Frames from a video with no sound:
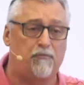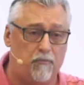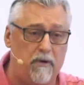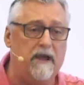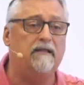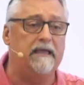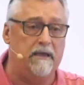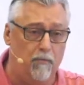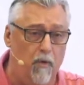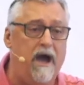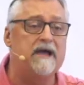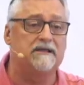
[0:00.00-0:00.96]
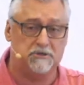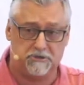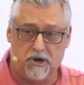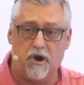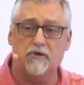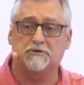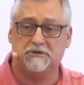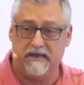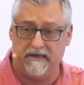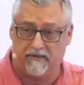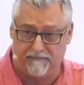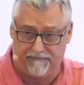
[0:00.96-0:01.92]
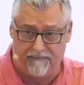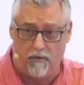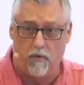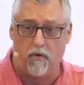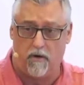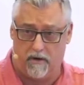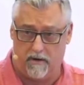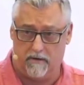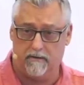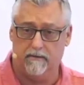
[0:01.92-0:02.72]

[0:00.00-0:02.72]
really what church is for.